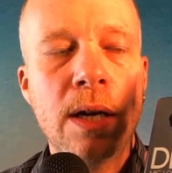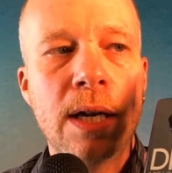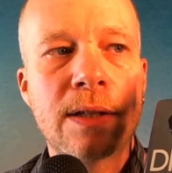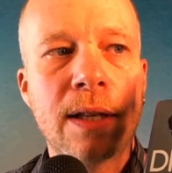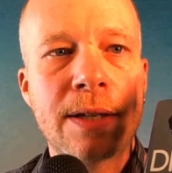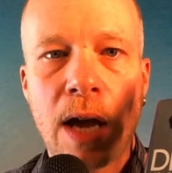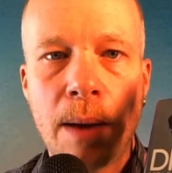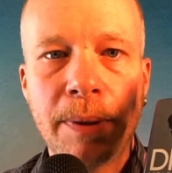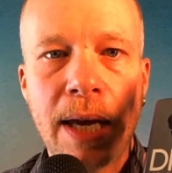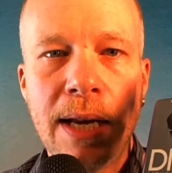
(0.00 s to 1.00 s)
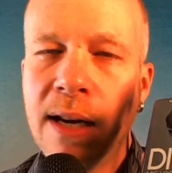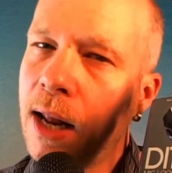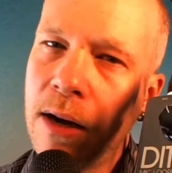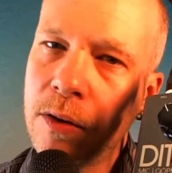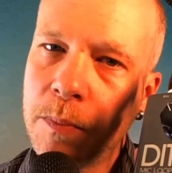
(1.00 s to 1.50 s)
It's less complicated, and
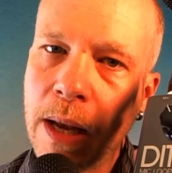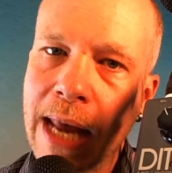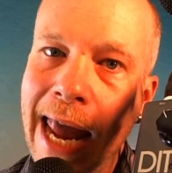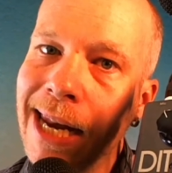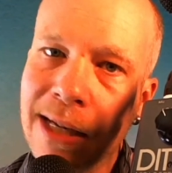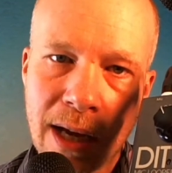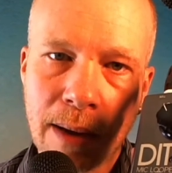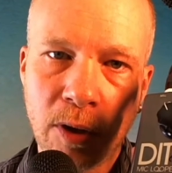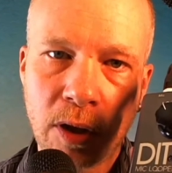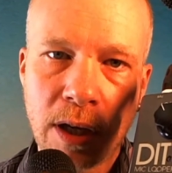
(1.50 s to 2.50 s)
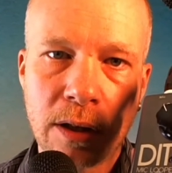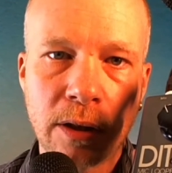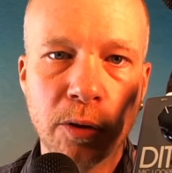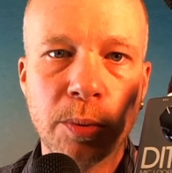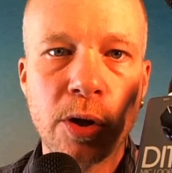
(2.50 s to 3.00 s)
I don't spend any time looking at the
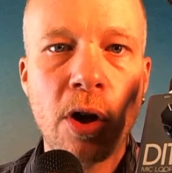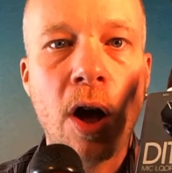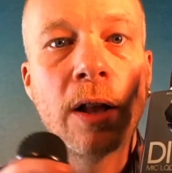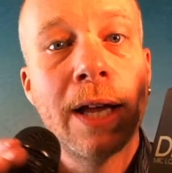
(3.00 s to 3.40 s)
looper at all.